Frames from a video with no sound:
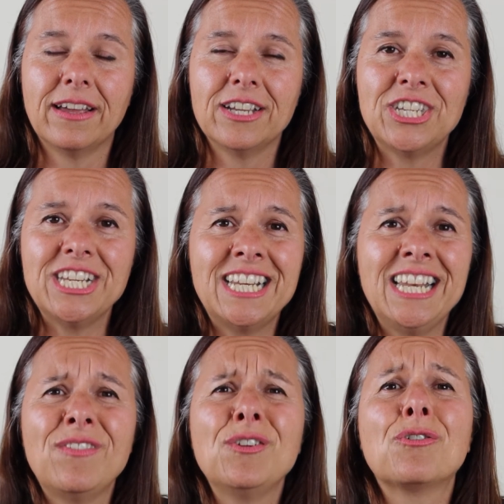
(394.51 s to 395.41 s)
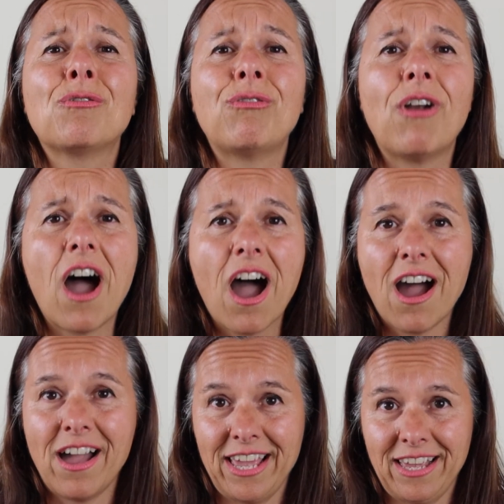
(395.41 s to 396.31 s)
She didn't even
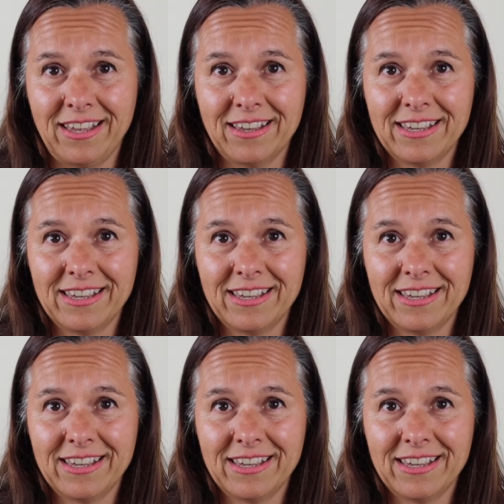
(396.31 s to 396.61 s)
cry.